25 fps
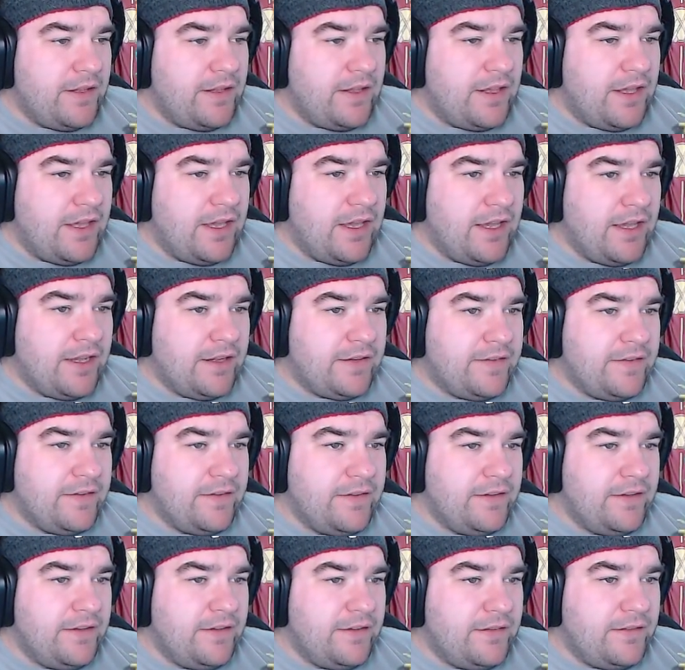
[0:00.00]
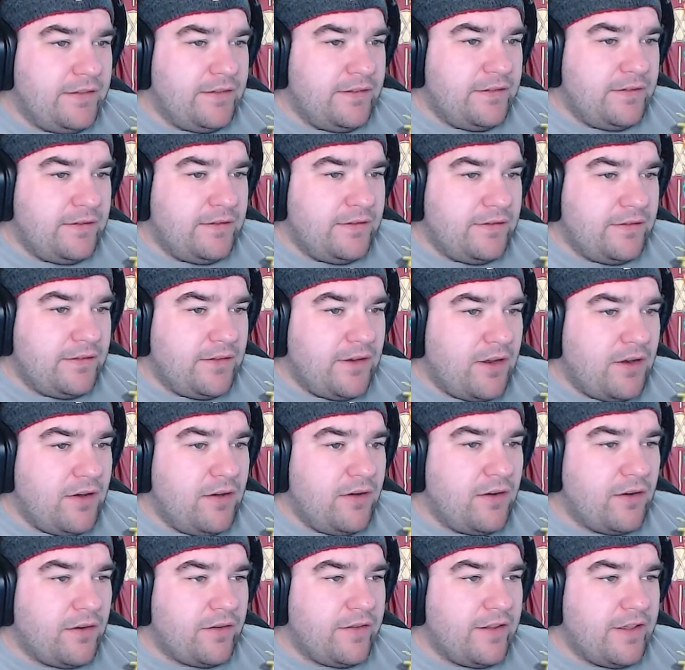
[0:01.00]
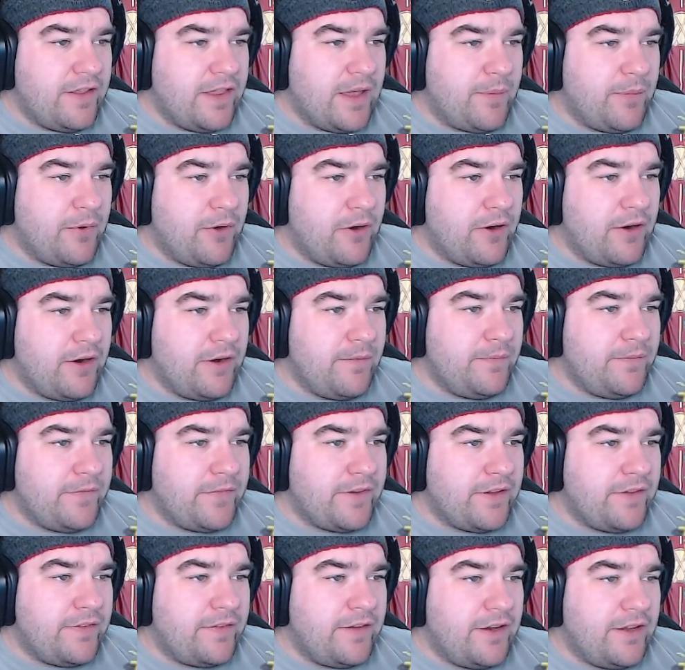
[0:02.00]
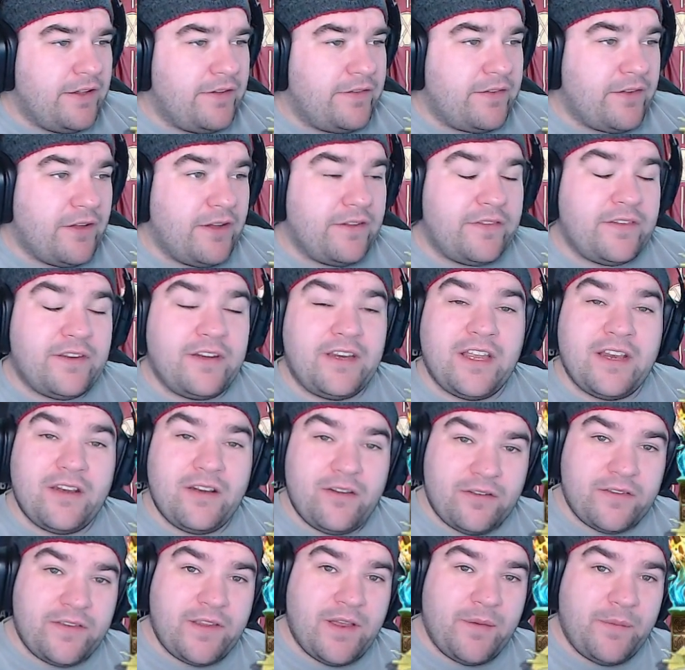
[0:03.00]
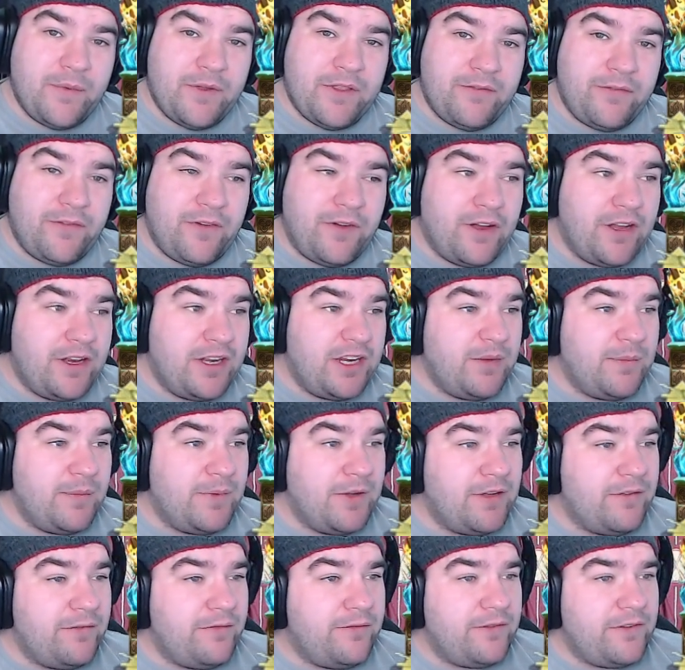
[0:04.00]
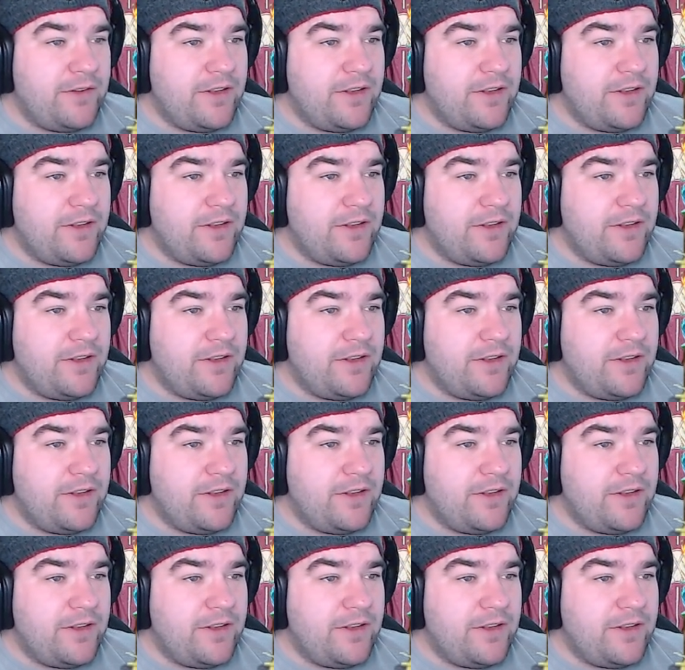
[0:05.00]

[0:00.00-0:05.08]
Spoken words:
Excellent. Knocked out that pirate. So now this guy's going to get knocked out by the fire debuff.